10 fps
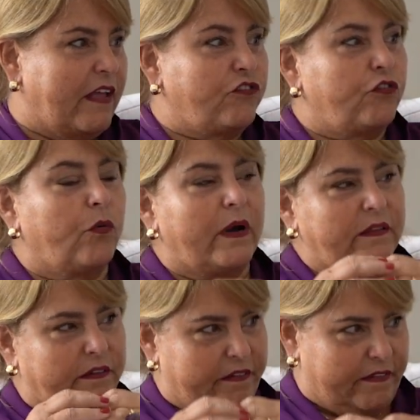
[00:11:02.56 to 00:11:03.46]
that you
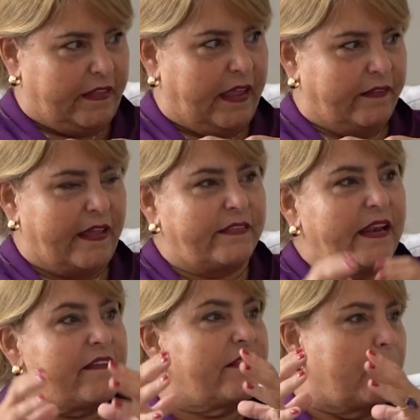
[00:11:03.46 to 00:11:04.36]
understand, at
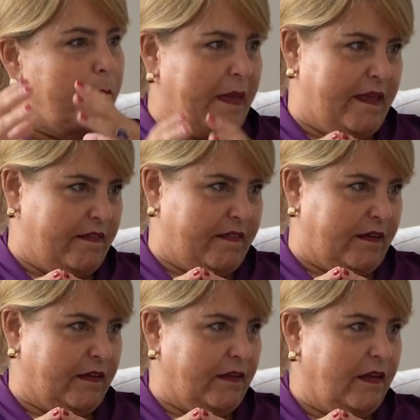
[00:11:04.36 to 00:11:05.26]
least the
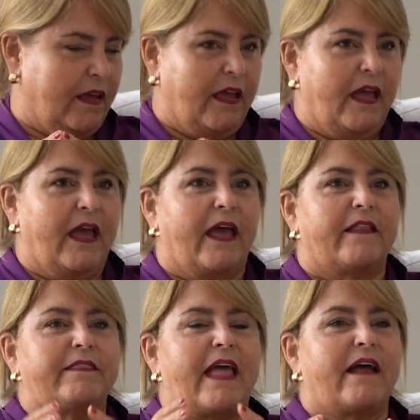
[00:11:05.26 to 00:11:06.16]
basic
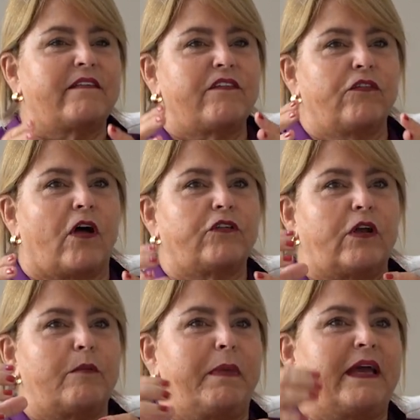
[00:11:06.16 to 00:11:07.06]
that is not
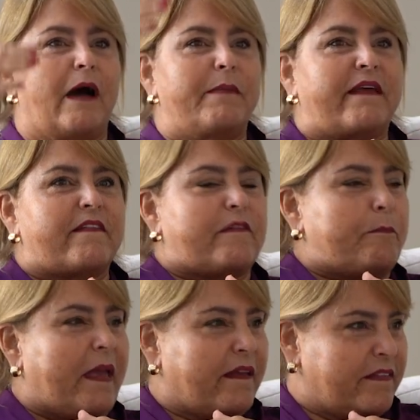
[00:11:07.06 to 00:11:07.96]
going to become
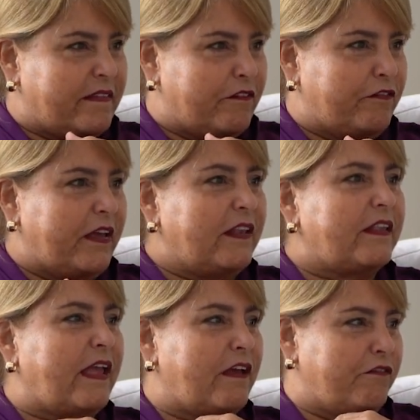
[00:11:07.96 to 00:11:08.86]
expensive
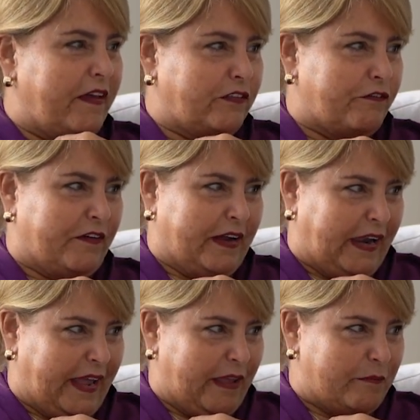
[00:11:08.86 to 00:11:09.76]
in the event of a
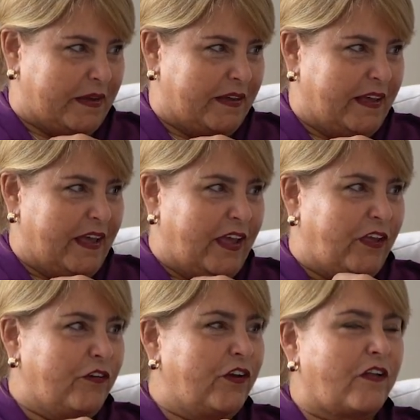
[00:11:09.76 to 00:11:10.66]
claim.
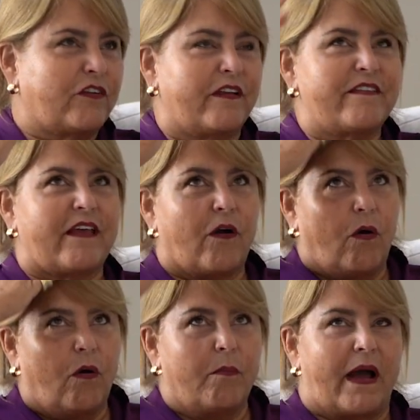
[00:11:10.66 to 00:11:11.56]
You're not going to say,
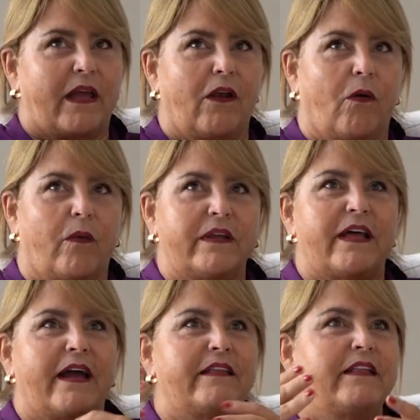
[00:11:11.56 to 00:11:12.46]
oh my Lord,
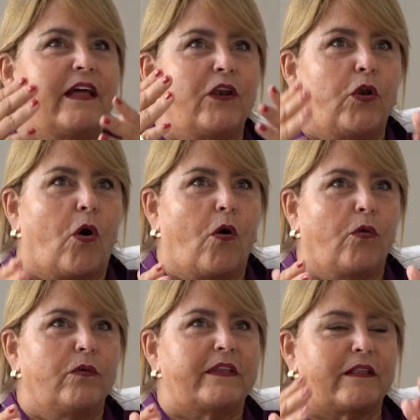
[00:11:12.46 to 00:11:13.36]
I didn't
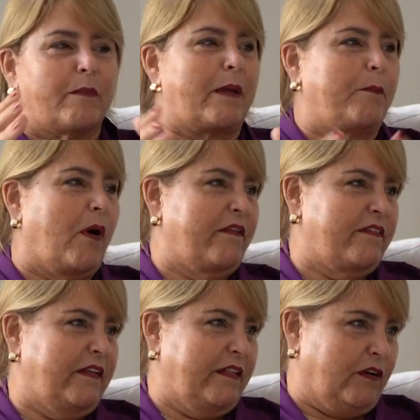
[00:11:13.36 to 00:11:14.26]
know that my
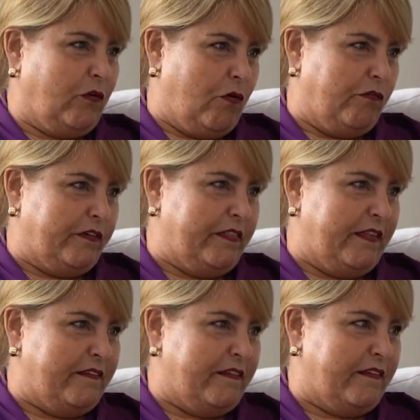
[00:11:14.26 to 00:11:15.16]
policy didn't cover
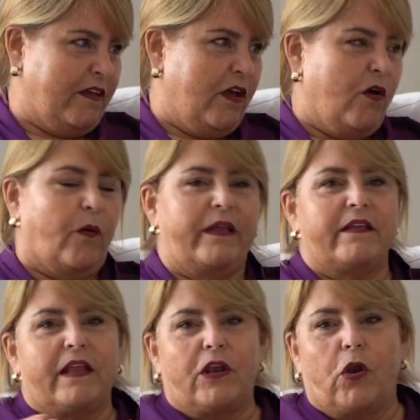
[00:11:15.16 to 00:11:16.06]
this. Mm -hmm. Or I
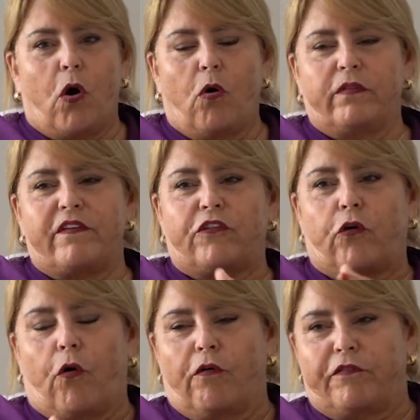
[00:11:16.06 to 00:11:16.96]
didn't know this
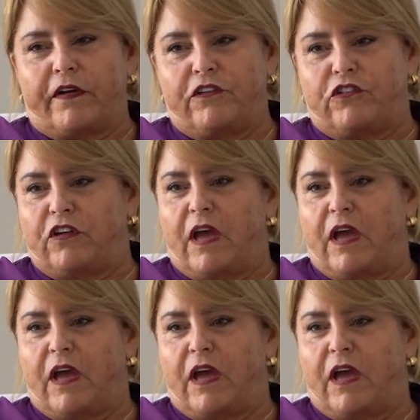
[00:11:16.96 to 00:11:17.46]
coverage